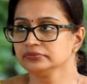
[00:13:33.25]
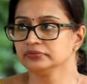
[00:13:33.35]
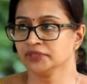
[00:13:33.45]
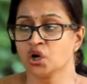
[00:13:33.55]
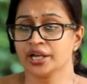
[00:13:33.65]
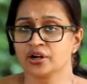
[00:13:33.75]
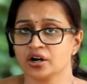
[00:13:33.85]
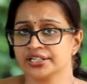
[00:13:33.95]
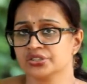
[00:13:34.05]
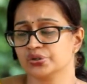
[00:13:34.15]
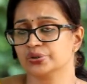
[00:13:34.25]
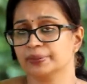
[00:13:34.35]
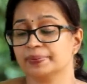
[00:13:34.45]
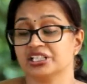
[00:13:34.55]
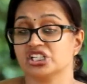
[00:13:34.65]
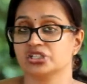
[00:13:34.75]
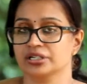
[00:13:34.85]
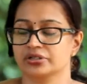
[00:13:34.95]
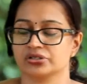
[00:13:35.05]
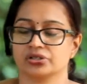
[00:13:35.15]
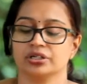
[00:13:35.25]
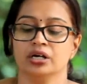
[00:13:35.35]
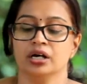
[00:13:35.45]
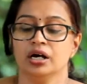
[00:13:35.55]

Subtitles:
according to the British literature,